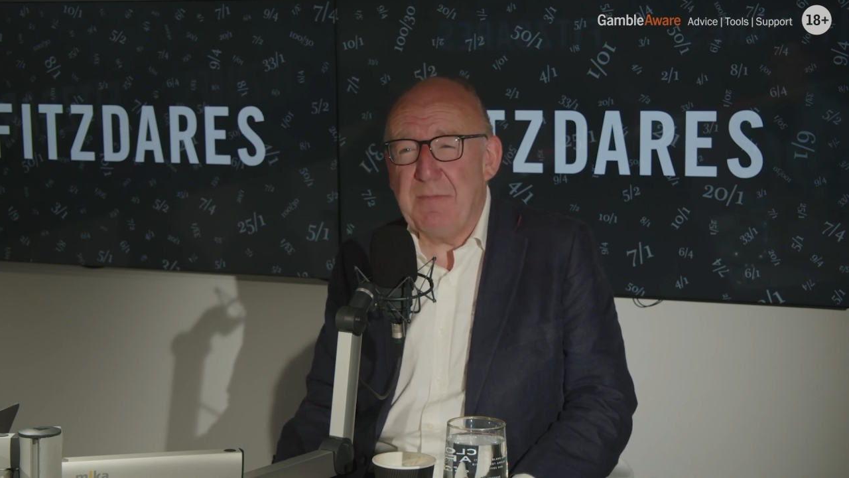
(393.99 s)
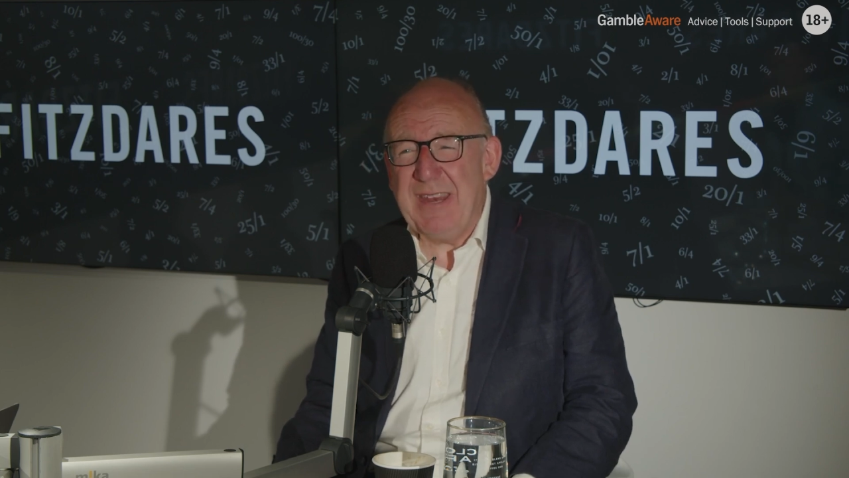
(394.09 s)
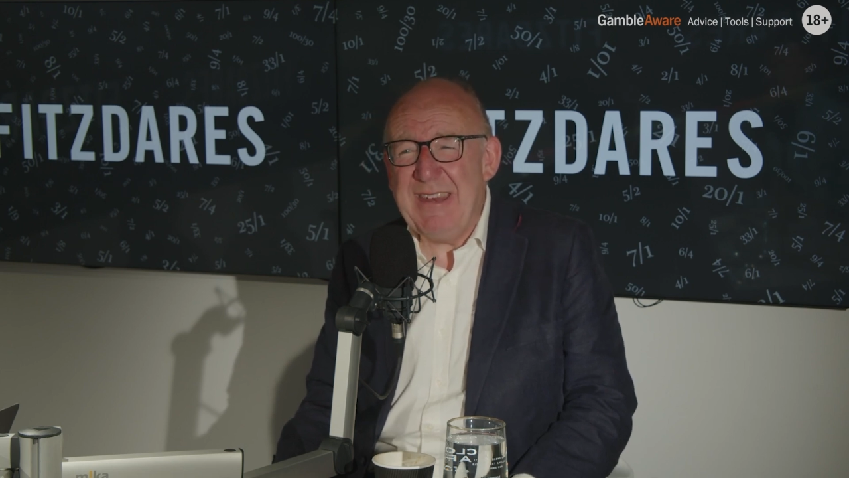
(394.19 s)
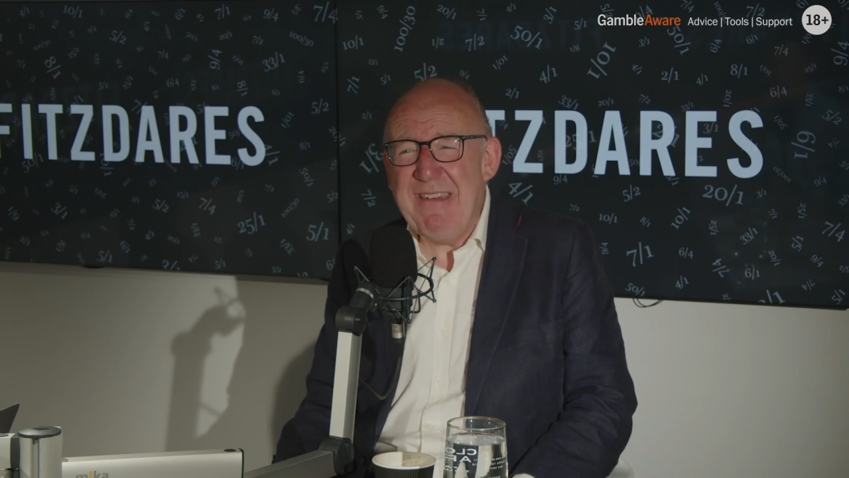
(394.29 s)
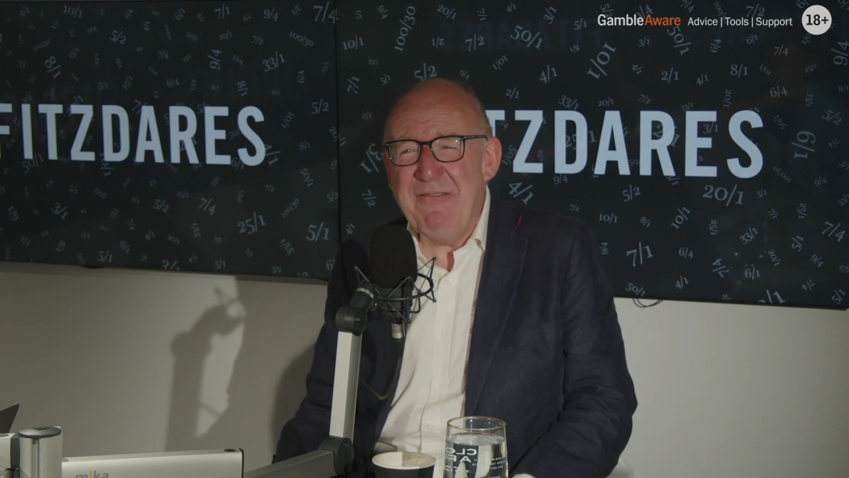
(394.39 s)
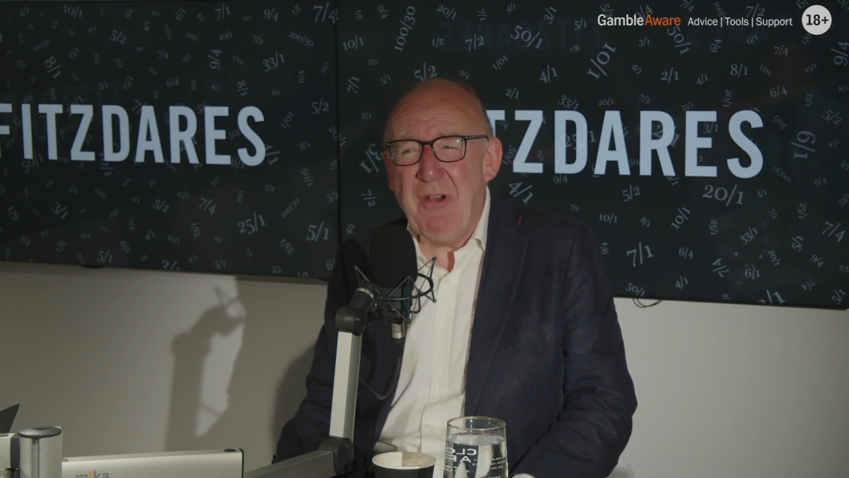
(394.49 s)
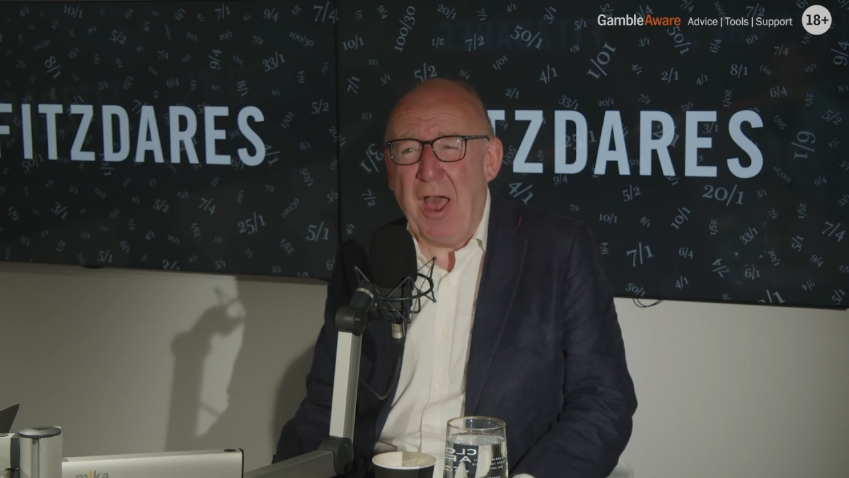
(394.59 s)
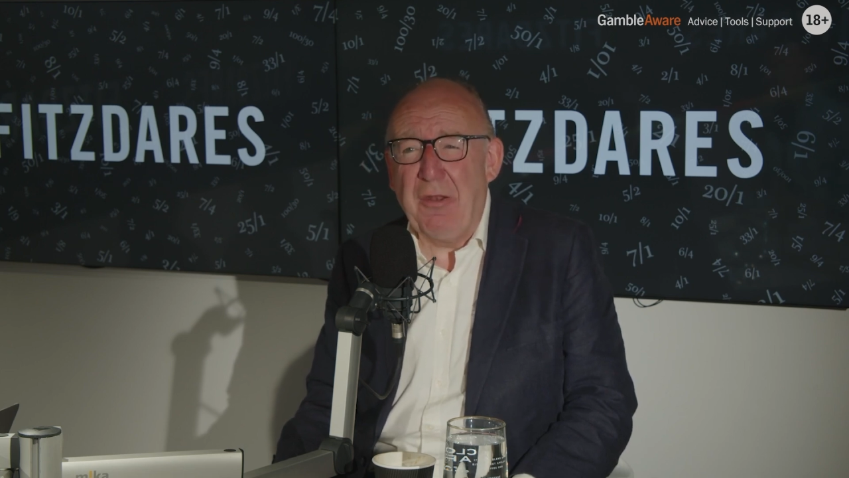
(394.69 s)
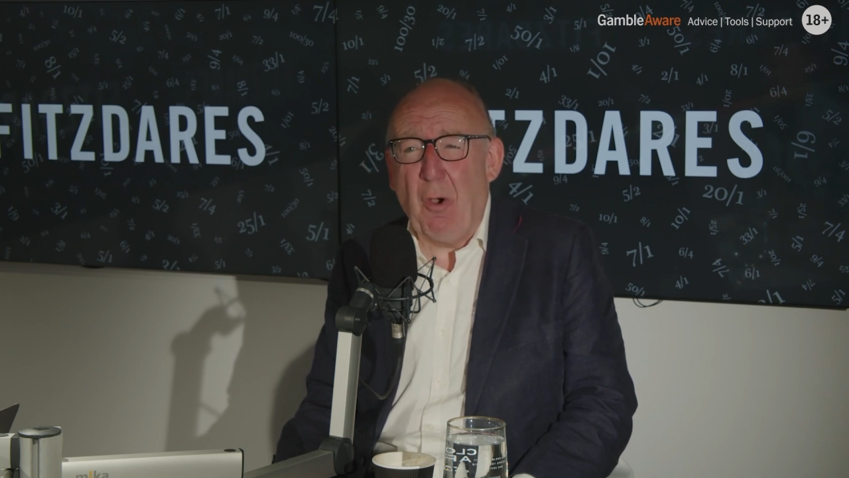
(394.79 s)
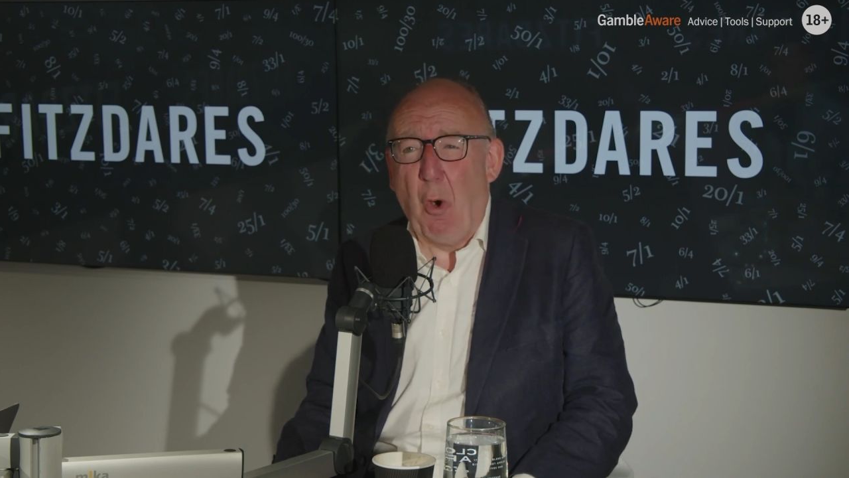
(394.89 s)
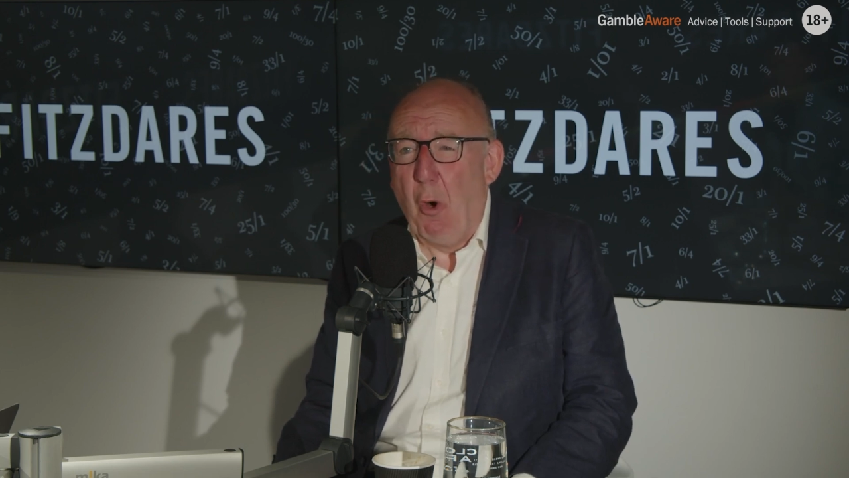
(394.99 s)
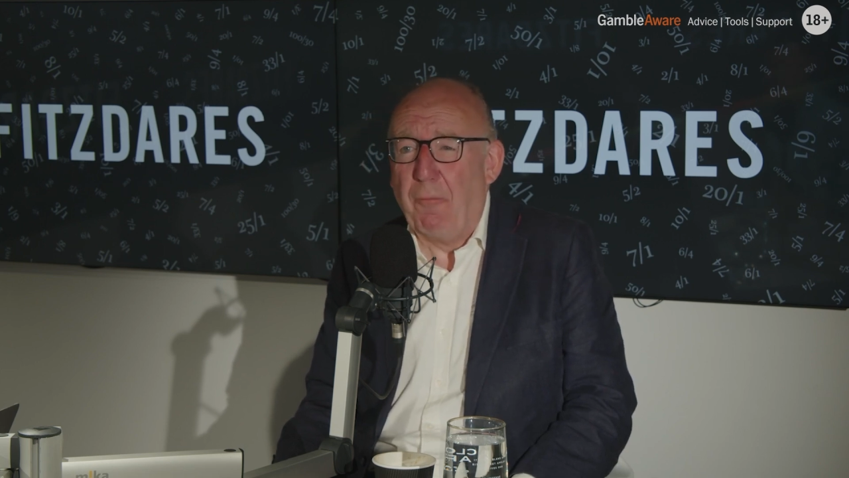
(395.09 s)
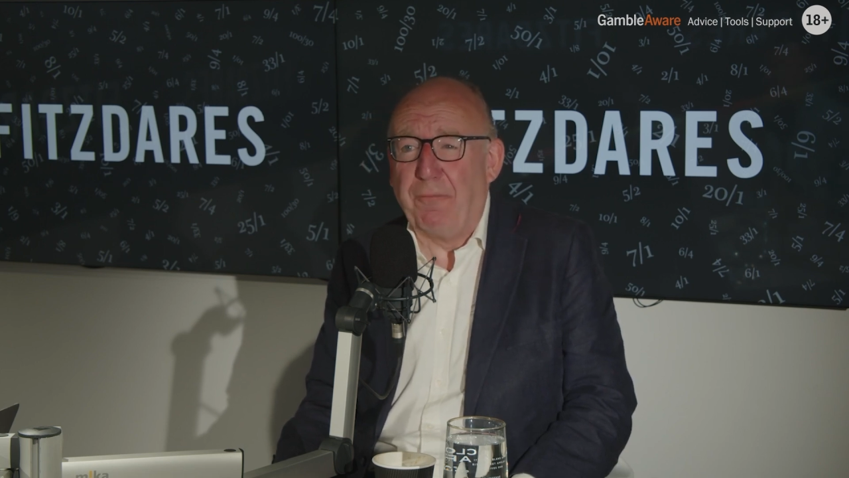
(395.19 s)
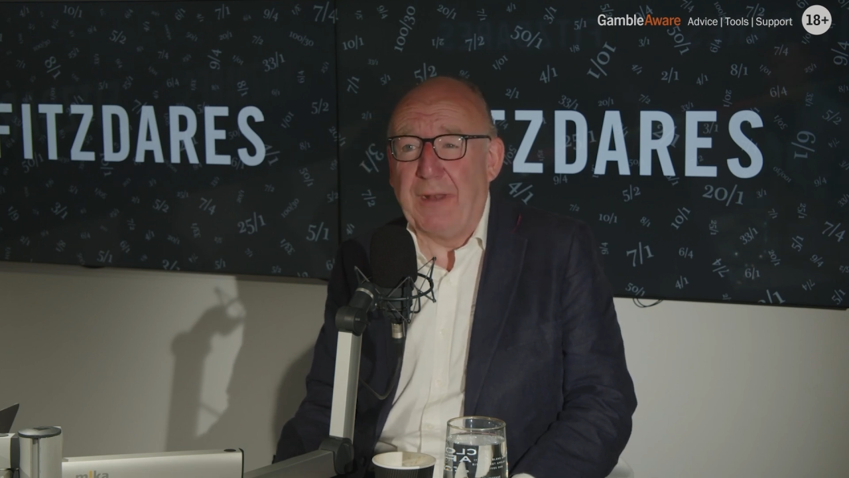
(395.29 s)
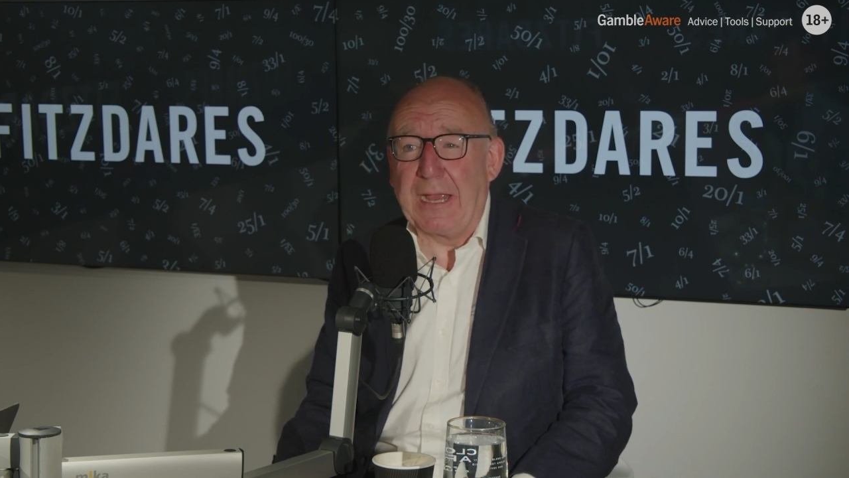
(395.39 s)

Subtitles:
but he didn't run awfully.